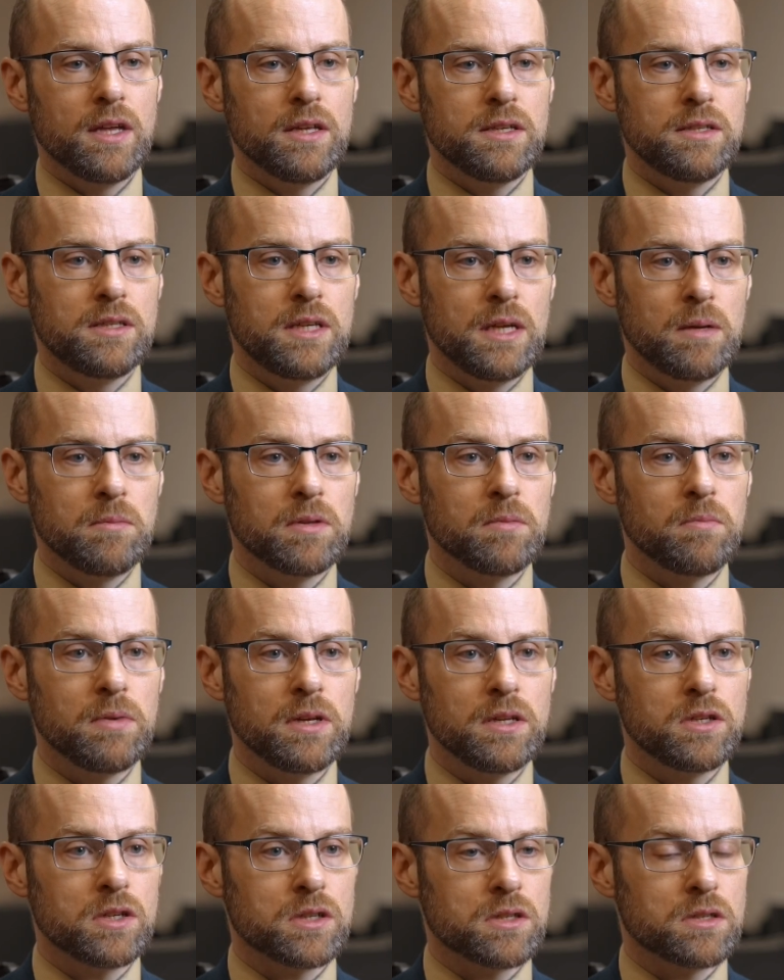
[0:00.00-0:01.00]
seem to
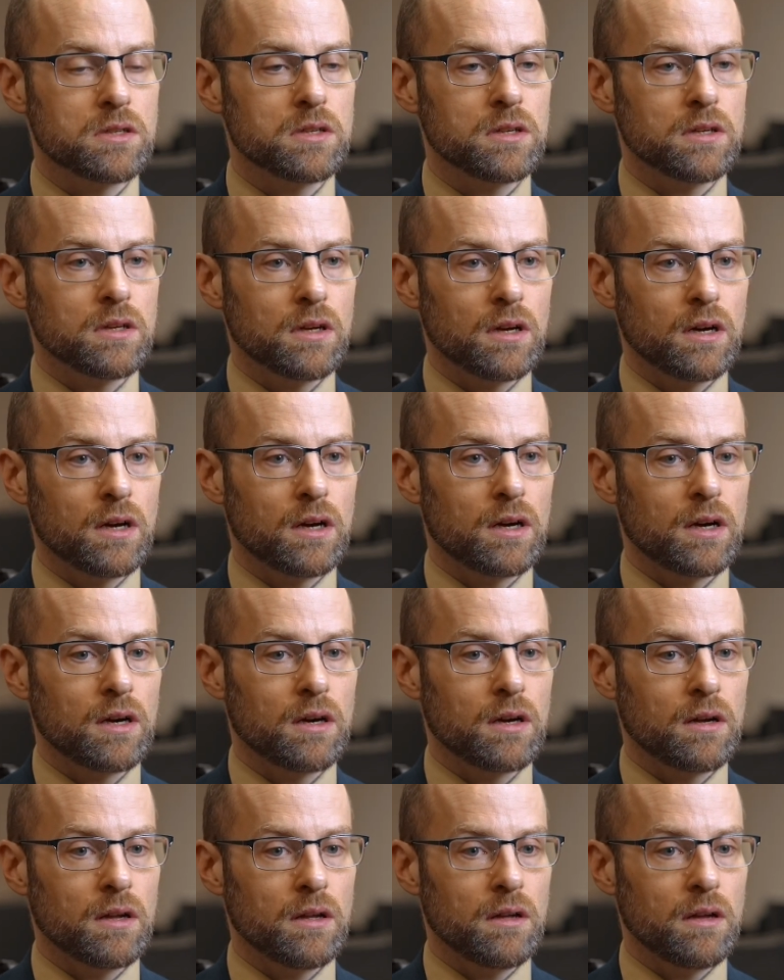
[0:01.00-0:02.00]
be just
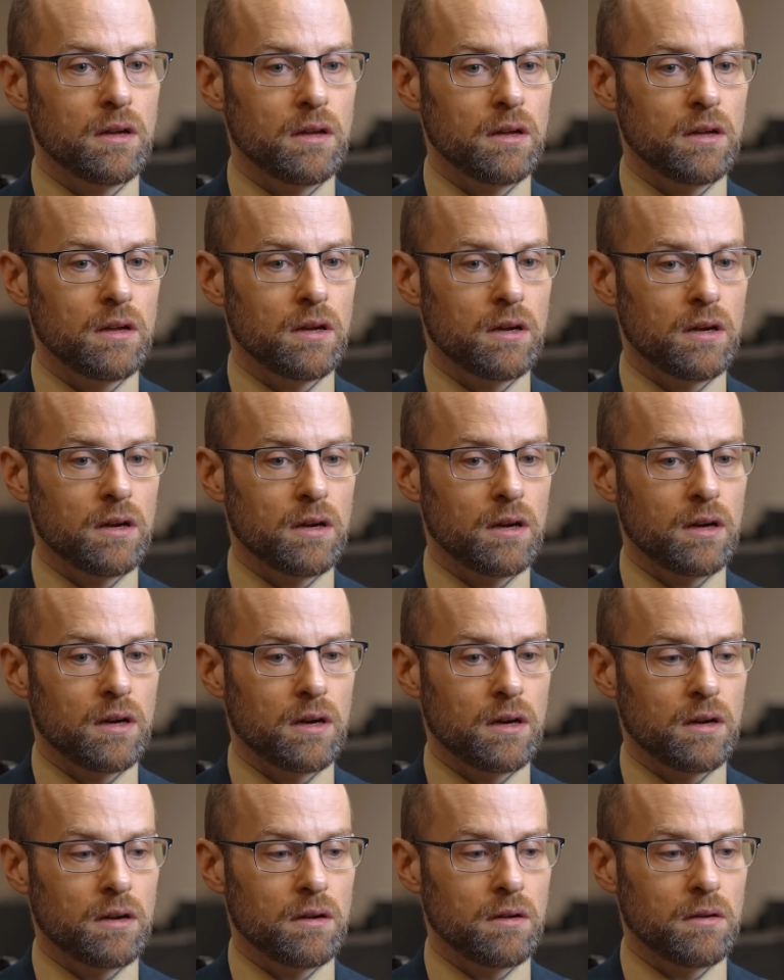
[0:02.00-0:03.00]
uh, uh,
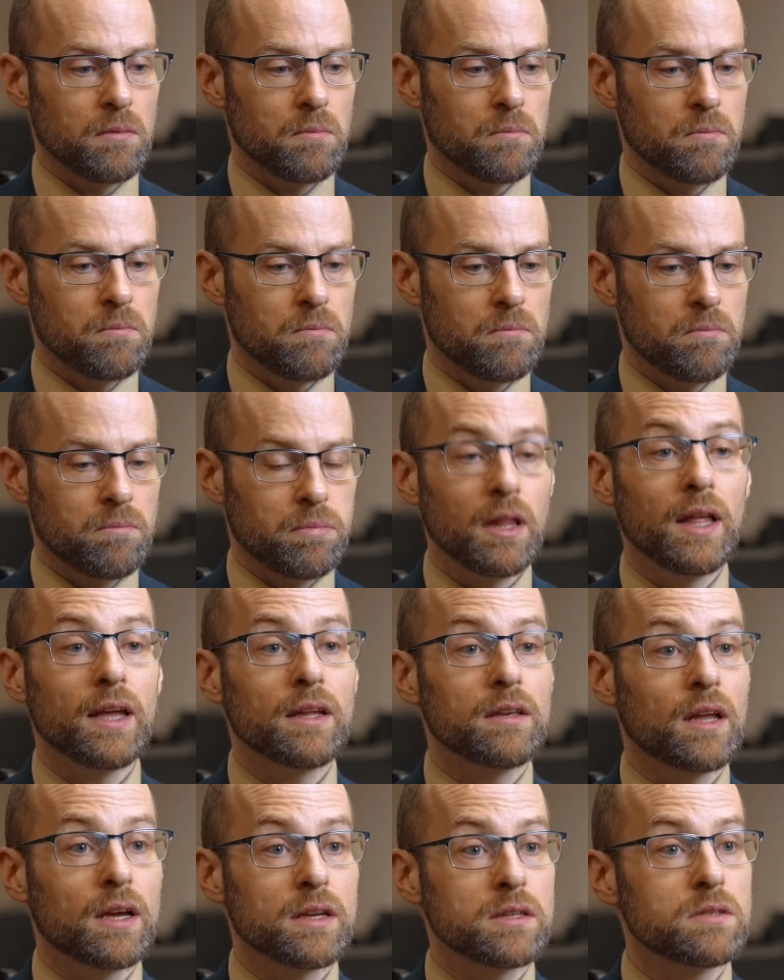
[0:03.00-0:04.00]
uh,
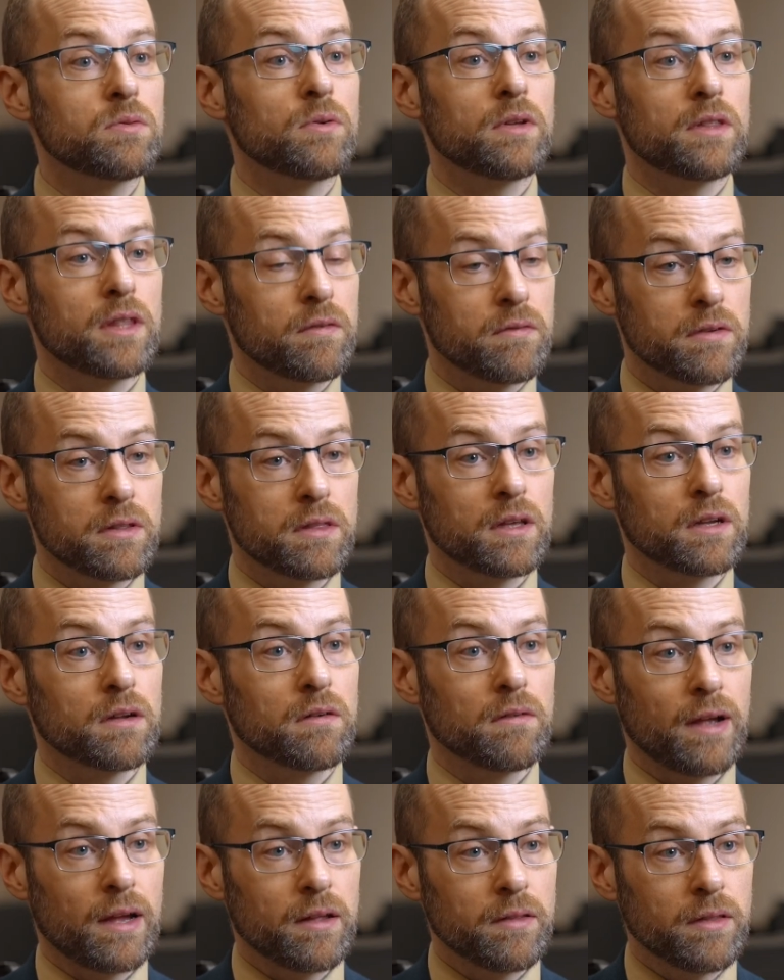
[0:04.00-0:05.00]
playing nice with everything
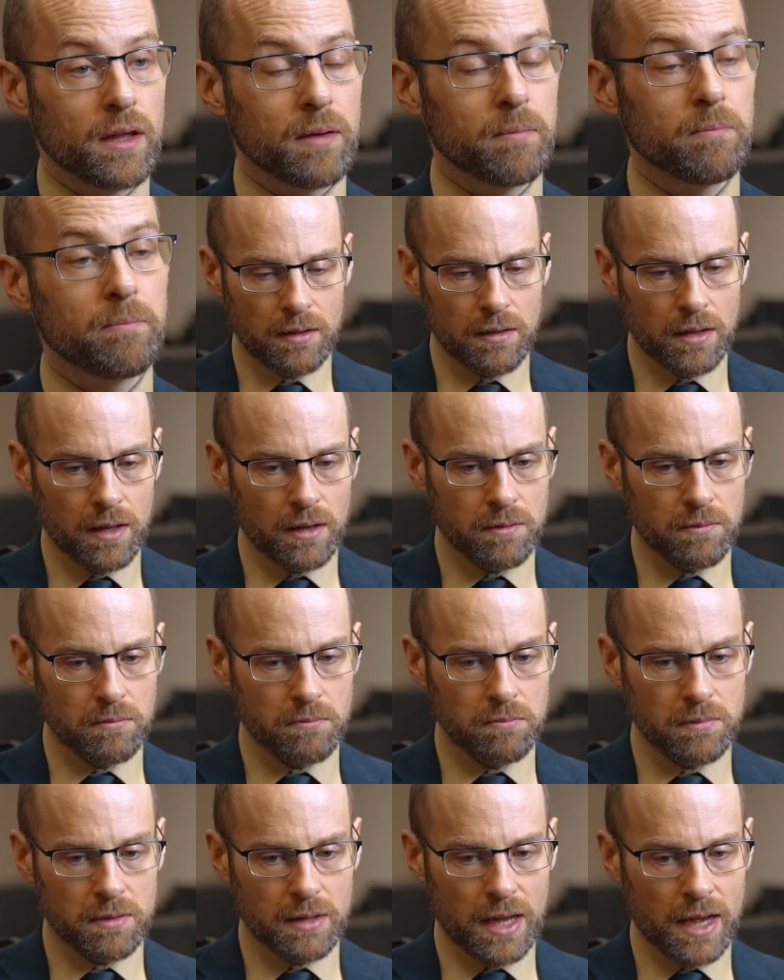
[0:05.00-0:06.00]
around them.
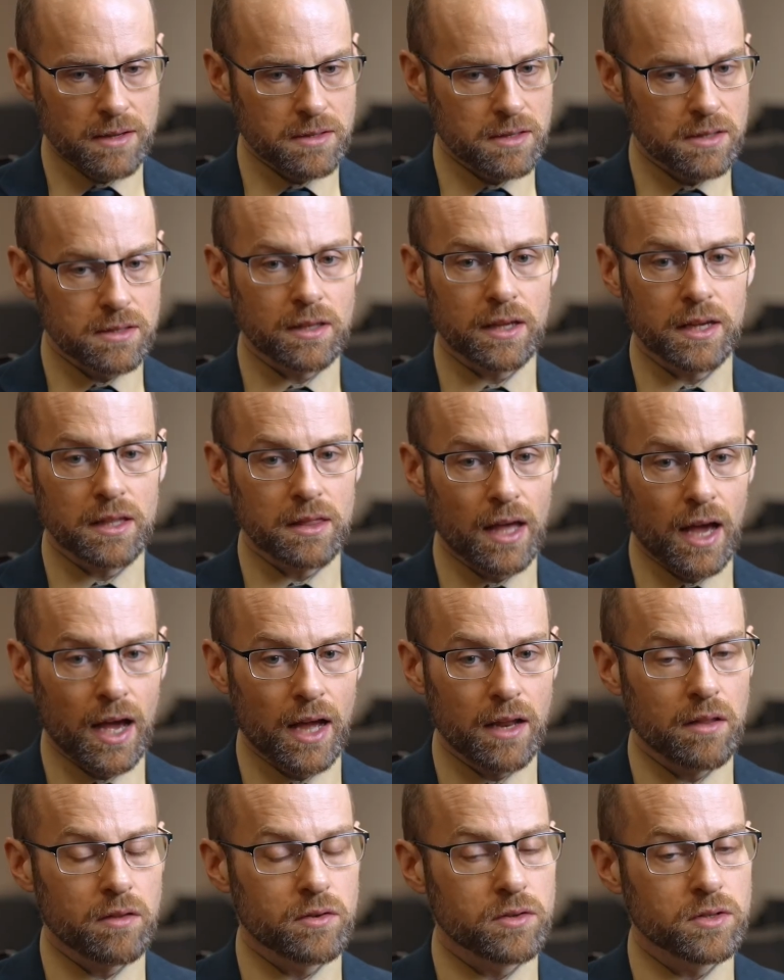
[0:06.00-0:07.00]
In cases like
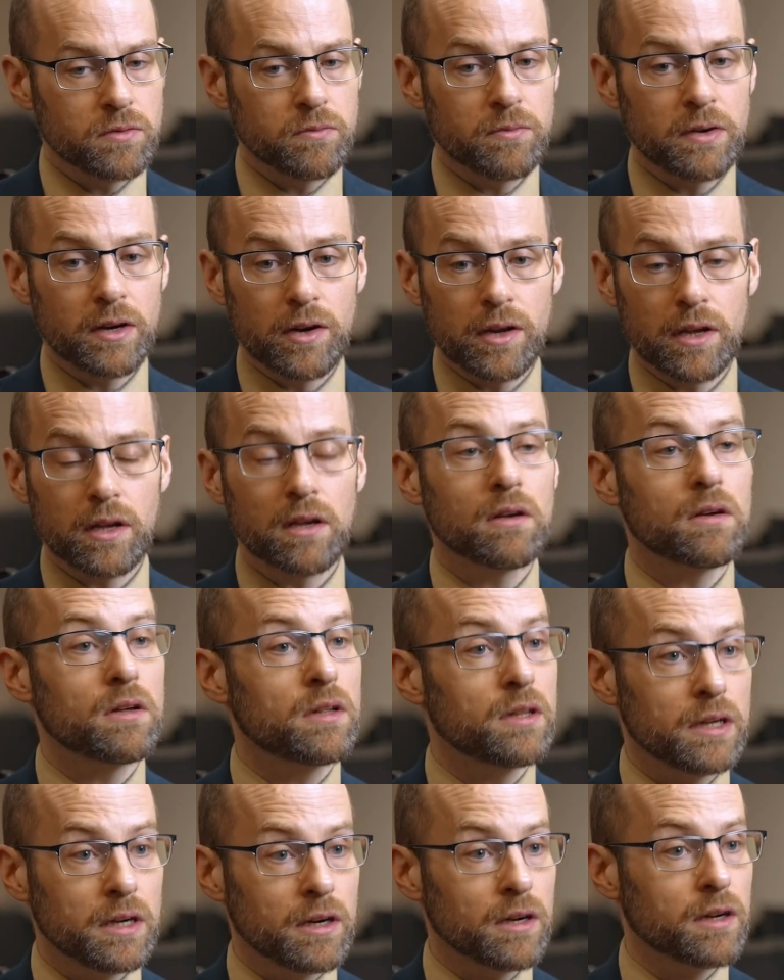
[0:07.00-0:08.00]
that, there's a very
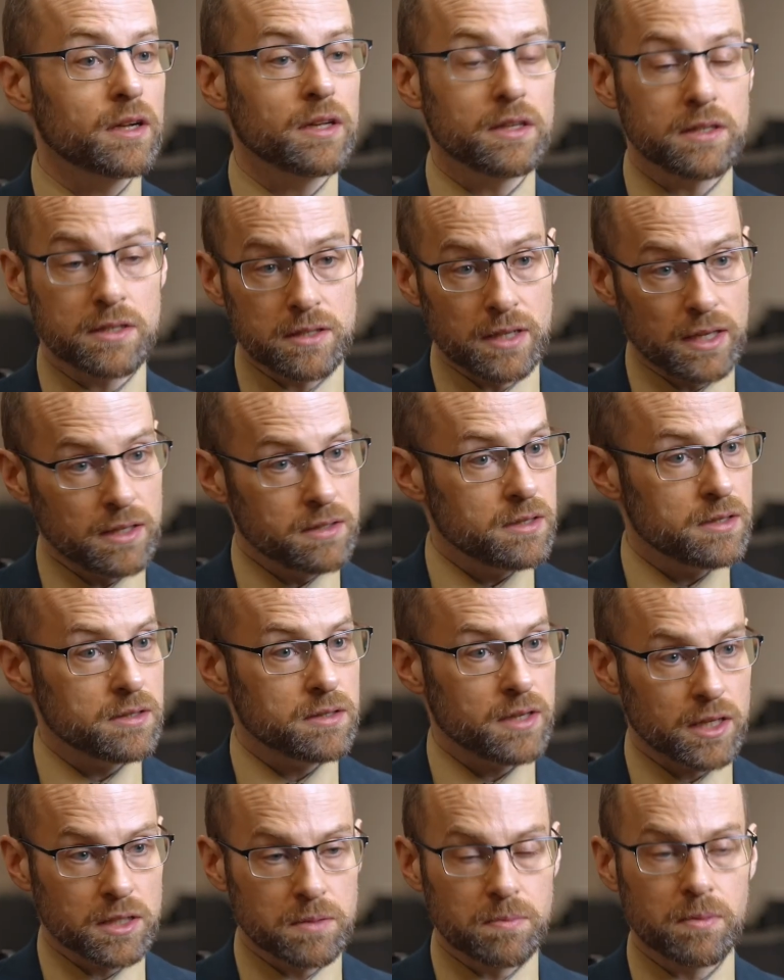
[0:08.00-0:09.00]
clear
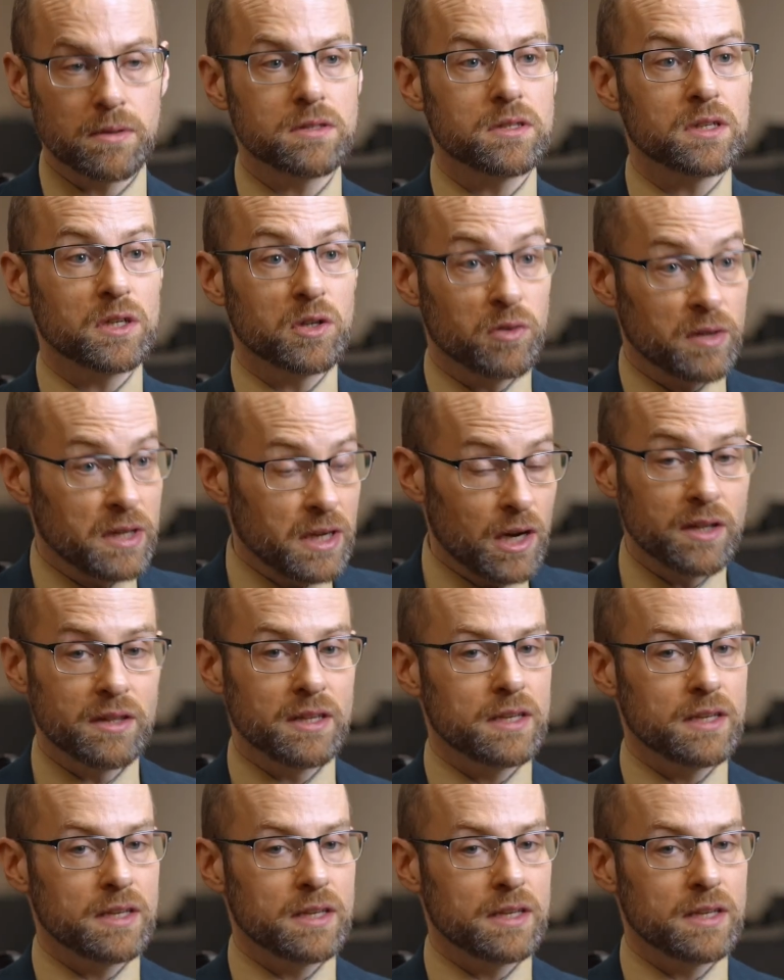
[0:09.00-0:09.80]
consensus. Experts agree on